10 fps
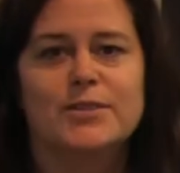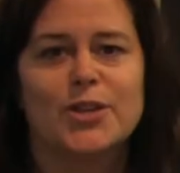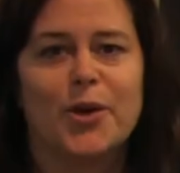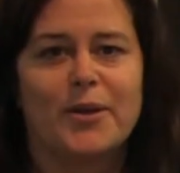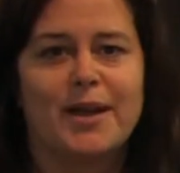
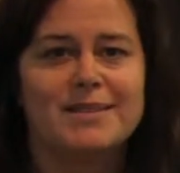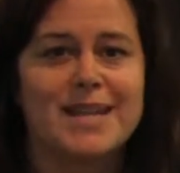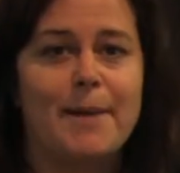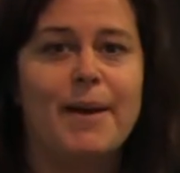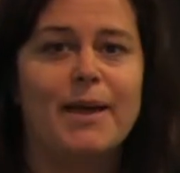So
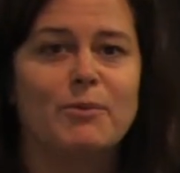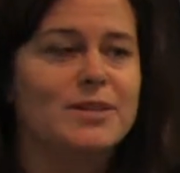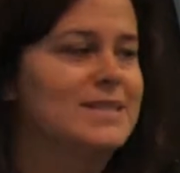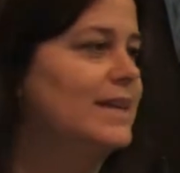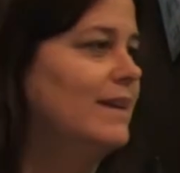stop by and
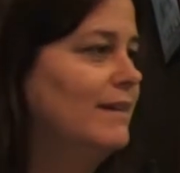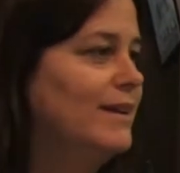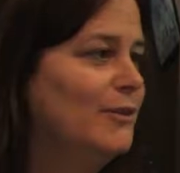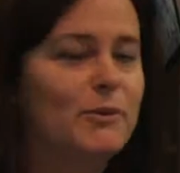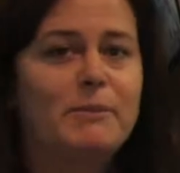we'll see,
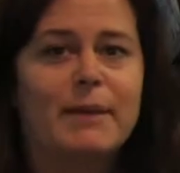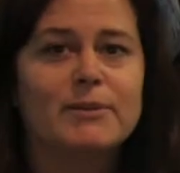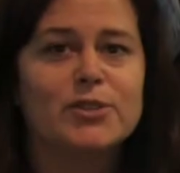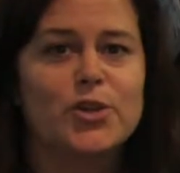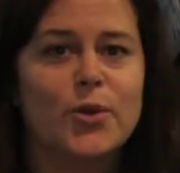we'll be
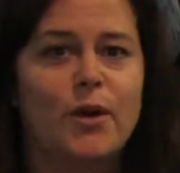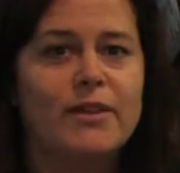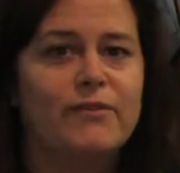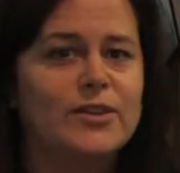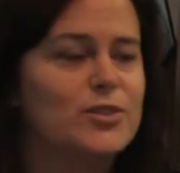able to show all
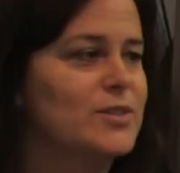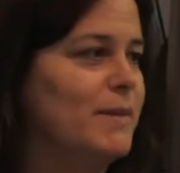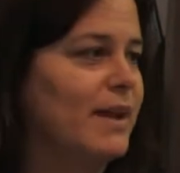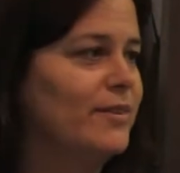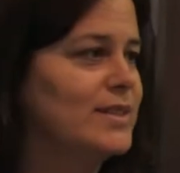the features and
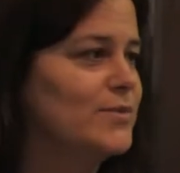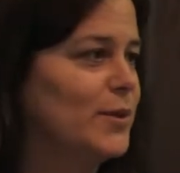benefits